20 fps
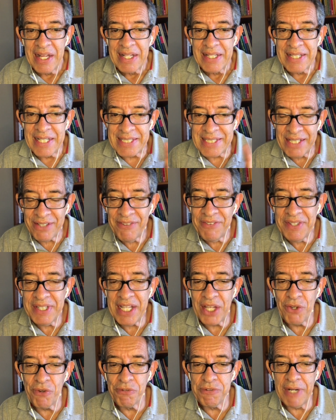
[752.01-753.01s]
The second thing that
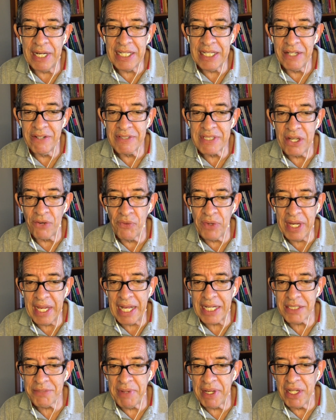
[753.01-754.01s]
you find here is that
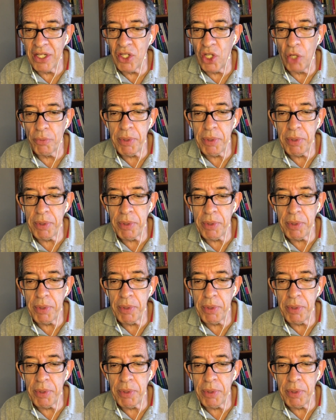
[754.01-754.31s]
recast may not